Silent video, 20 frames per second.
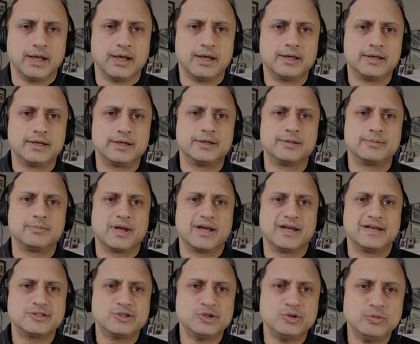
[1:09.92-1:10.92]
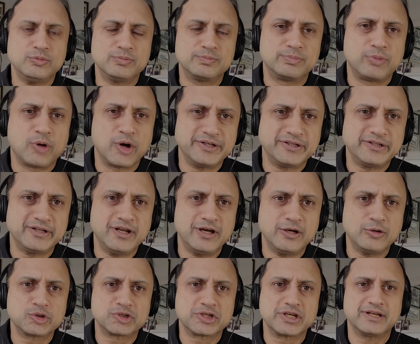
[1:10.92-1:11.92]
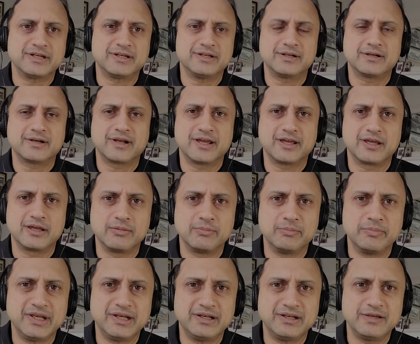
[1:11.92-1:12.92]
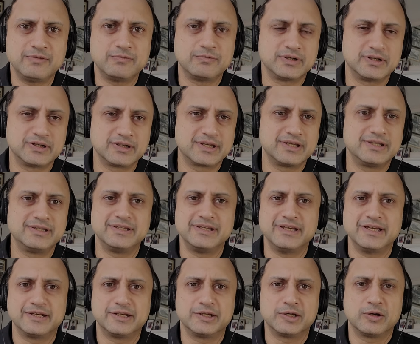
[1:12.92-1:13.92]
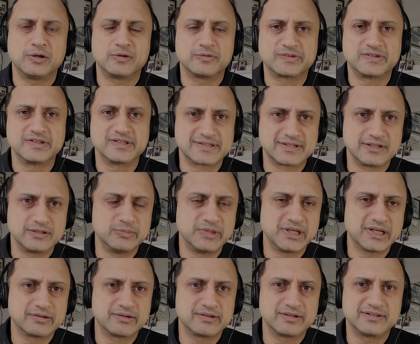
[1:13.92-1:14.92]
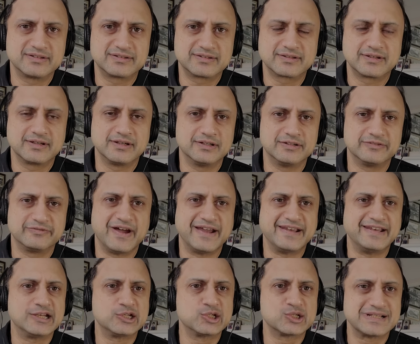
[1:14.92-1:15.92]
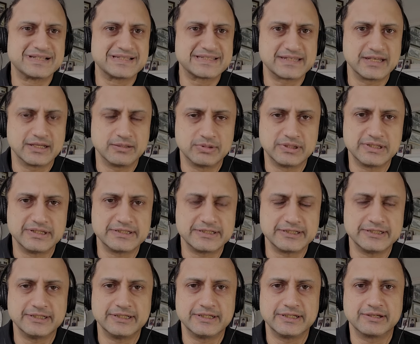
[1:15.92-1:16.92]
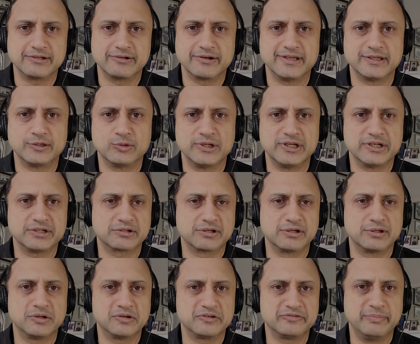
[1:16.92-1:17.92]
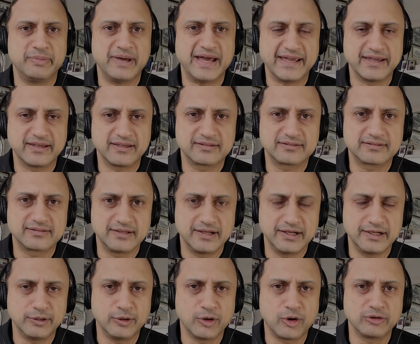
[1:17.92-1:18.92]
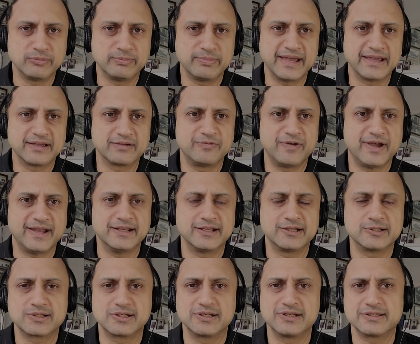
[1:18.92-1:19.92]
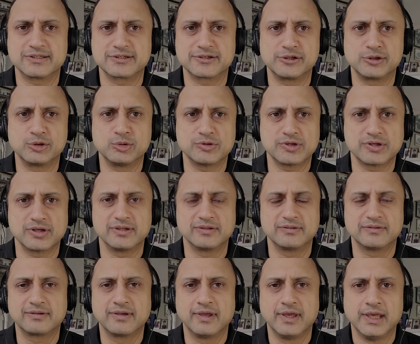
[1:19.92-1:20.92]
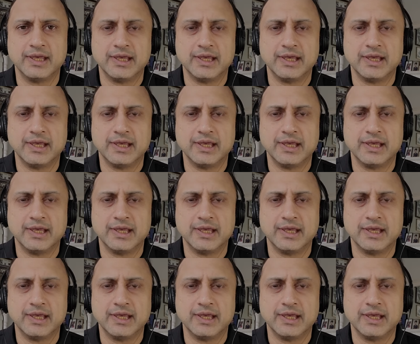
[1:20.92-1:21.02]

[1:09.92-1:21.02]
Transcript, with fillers: Uh, as you pointed out, Shekhar, I mainly work in the area of systemic risk, uh, financial stability, regulation of banks and non-bank financial institutions.